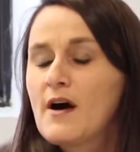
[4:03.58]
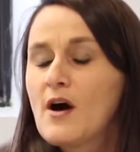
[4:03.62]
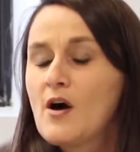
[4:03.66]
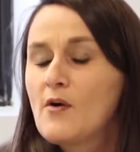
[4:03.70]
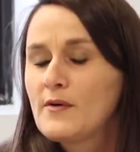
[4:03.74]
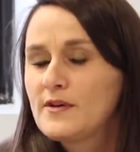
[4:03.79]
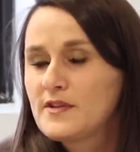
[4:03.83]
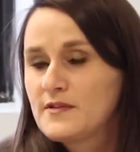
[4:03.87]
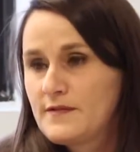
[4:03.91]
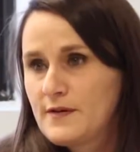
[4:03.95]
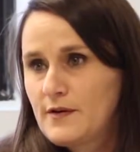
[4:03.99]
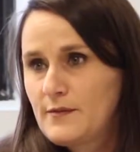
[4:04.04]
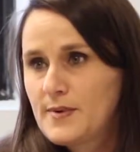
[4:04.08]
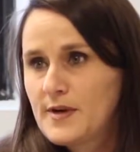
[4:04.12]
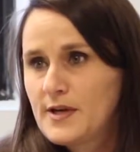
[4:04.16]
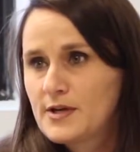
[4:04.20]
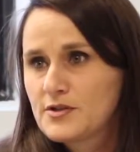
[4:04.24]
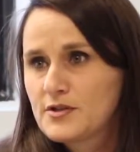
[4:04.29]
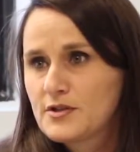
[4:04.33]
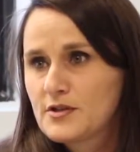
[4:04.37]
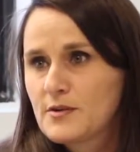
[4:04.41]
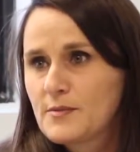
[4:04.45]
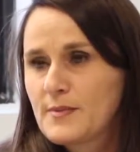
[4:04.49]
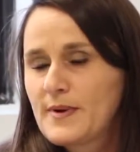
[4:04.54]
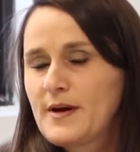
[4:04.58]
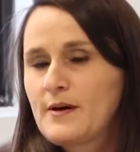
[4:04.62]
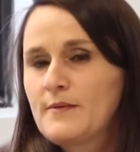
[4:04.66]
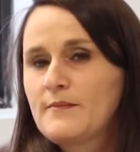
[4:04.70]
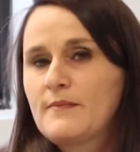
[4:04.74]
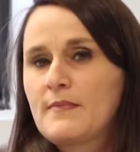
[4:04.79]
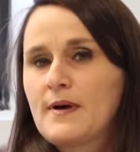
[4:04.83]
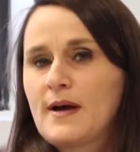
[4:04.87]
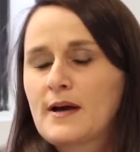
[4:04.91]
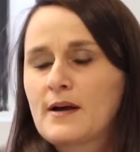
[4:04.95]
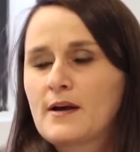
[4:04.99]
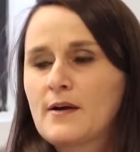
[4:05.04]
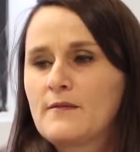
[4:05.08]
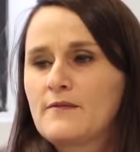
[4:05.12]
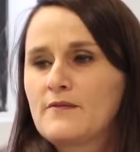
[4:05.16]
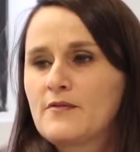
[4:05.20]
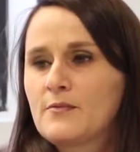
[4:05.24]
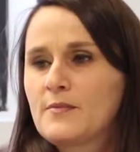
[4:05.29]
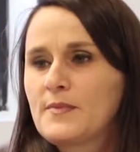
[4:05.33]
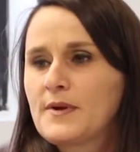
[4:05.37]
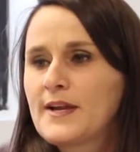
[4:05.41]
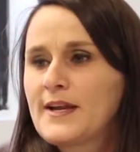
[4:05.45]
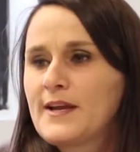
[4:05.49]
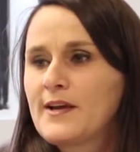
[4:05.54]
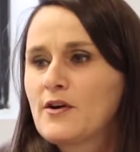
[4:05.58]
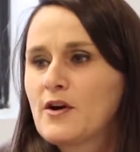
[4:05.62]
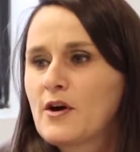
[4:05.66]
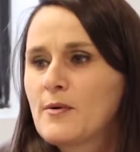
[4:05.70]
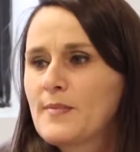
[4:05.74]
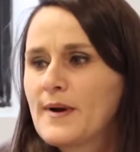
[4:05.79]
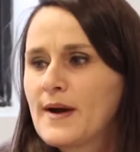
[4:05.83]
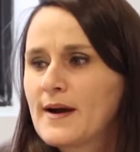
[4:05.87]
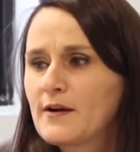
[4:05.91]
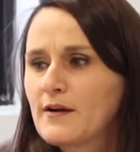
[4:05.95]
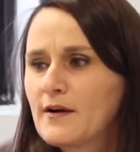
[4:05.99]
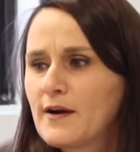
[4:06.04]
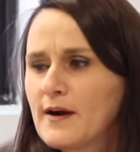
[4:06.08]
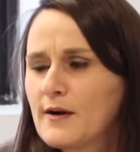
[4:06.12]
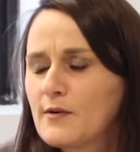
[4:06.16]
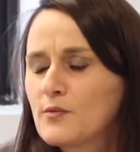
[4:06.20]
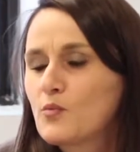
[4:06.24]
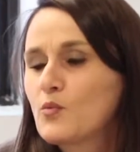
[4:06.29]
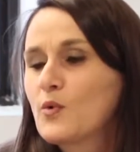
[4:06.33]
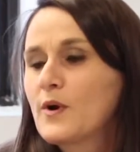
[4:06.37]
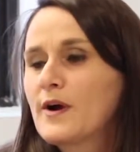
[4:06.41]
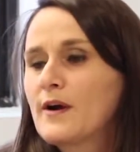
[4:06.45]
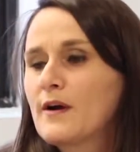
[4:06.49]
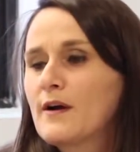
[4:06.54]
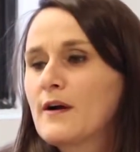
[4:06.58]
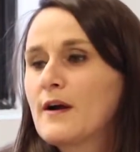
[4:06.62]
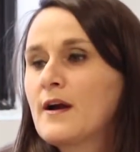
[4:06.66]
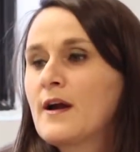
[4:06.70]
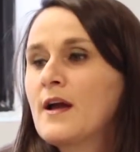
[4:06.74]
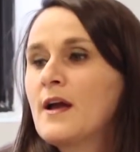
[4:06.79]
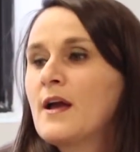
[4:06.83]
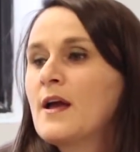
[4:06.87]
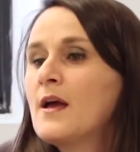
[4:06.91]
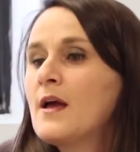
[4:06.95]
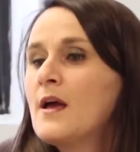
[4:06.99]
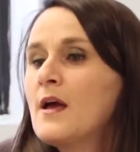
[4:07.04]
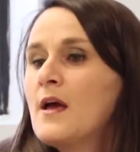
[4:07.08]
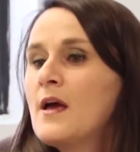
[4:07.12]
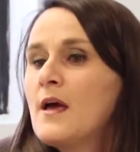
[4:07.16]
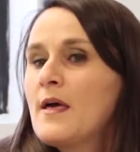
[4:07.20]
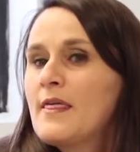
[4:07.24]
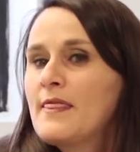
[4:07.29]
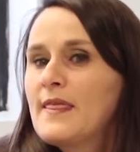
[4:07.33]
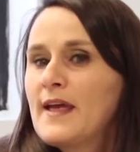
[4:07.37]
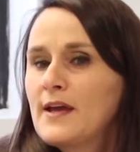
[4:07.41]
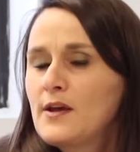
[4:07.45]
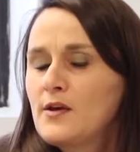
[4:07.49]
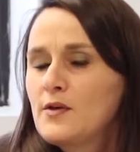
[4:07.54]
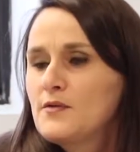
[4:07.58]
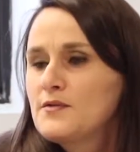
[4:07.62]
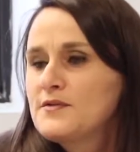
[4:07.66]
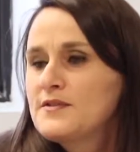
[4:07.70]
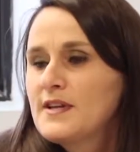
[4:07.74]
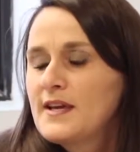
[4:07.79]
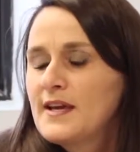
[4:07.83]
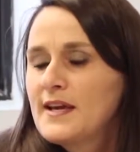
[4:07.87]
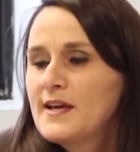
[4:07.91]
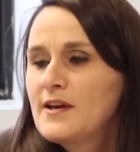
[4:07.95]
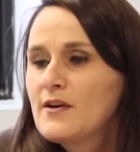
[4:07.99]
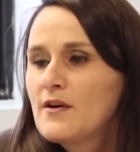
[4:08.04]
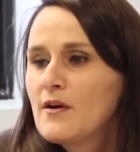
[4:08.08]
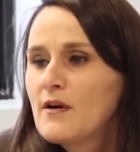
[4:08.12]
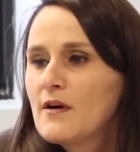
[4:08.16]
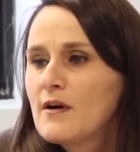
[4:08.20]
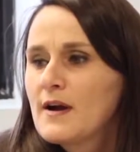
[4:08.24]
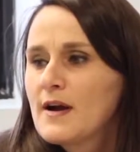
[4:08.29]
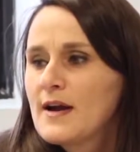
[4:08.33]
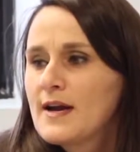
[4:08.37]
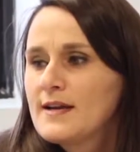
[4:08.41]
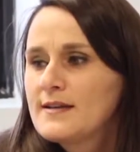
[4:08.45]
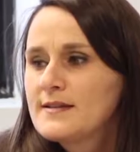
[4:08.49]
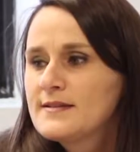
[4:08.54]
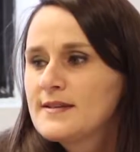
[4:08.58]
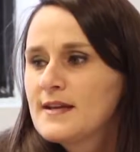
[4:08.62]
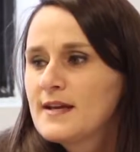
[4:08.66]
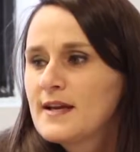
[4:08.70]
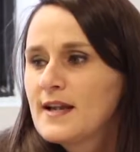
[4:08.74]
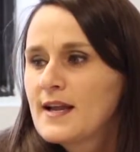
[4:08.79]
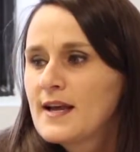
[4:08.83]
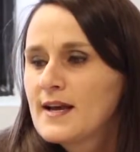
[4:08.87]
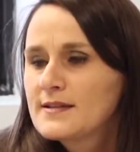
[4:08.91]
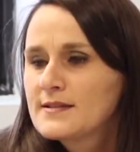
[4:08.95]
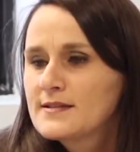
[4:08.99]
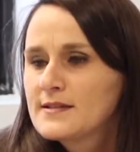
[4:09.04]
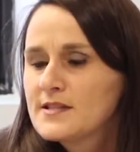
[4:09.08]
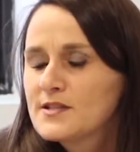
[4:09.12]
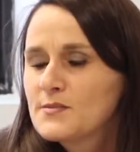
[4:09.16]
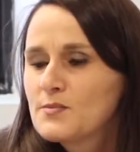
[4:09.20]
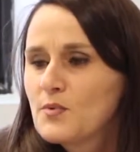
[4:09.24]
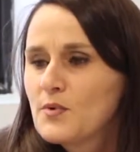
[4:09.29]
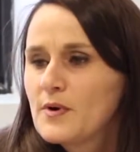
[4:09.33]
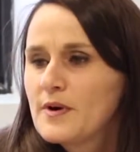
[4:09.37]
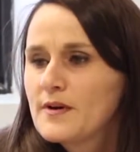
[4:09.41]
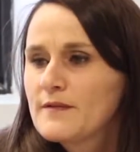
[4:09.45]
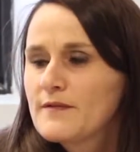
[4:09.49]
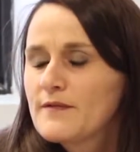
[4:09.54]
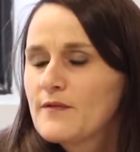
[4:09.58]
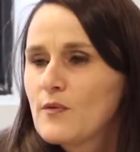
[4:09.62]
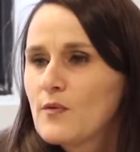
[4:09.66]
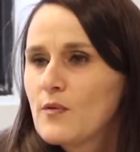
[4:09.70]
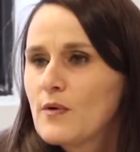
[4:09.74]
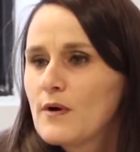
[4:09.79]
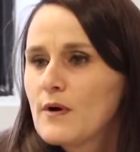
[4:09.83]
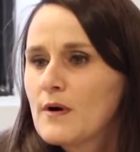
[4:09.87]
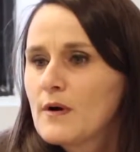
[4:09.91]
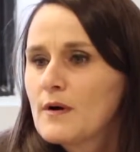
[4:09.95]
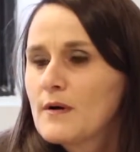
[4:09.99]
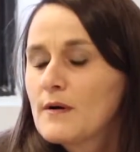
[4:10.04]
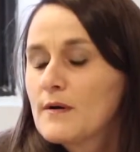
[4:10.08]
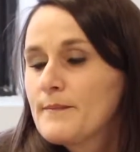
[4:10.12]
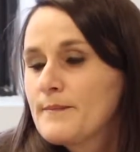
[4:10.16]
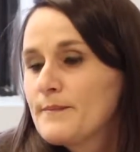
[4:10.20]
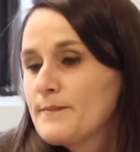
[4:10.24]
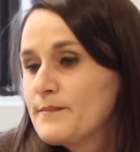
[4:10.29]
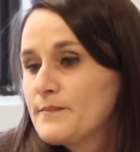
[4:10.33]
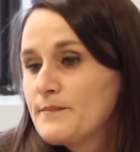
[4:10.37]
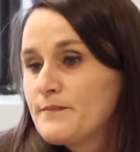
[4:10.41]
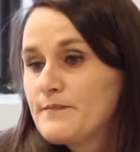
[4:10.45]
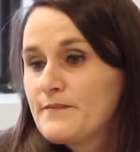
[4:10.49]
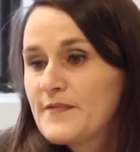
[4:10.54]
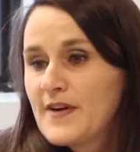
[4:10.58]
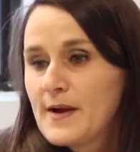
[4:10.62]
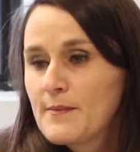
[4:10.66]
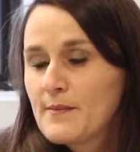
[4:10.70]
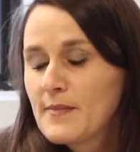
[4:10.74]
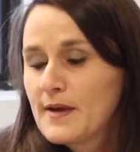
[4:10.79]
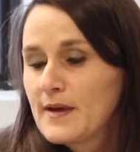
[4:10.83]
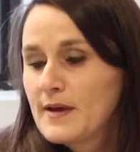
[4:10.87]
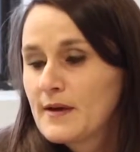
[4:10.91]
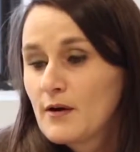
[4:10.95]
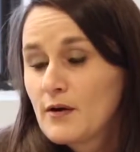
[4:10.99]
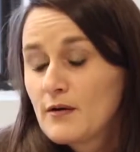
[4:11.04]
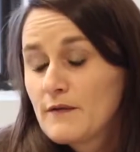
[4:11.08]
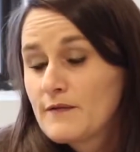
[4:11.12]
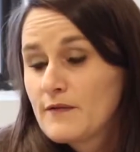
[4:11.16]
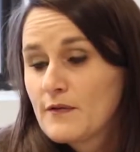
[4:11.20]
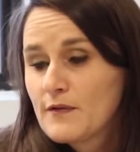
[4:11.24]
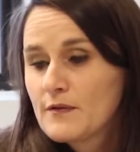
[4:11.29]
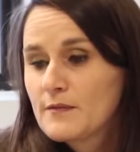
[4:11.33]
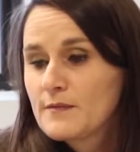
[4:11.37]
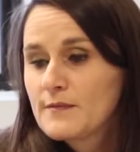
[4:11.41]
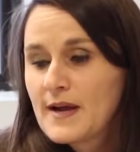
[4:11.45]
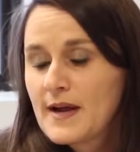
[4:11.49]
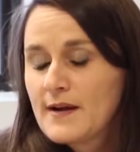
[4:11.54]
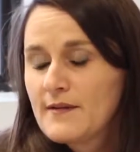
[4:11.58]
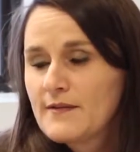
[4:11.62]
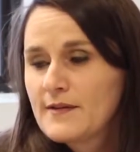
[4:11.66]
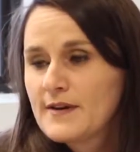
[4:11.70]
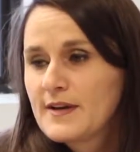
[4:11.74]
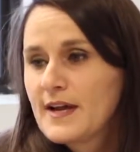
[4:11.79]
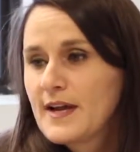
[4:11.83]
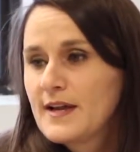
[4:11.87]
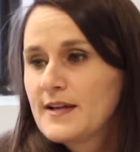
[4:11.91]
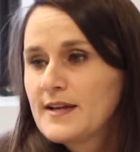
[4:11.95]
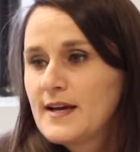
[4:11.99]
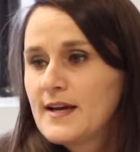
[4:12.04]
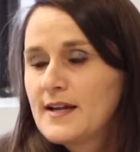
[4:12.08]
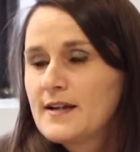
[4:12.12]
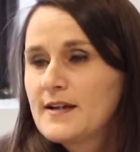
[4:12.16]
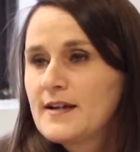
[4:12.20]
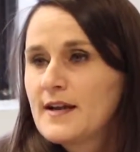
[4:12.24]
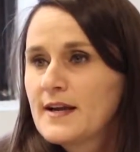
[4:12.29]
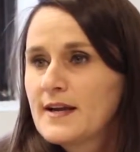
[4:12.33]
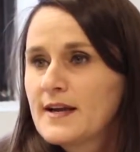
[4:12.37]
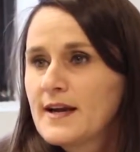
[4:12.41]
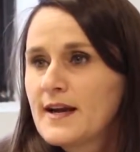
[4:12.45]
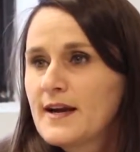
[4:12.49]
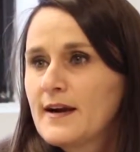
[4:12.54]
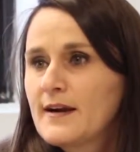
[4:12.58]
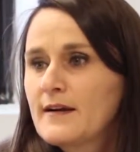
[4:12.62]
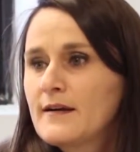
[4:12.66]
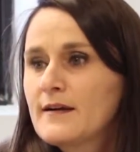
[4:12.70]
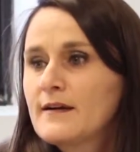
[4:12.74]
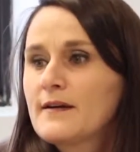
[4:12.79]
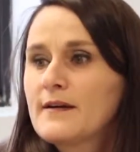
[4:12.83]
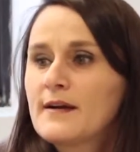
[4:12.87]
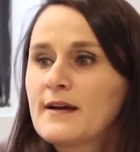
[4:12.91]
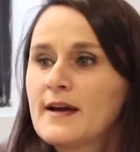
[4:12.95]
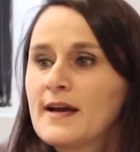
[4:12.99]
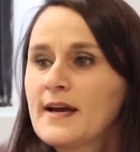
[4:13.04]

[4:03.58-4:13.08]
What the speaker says: always felt passionate about. I come from an ER background where they use the ER as an access point for family or for everyday day-to-day care.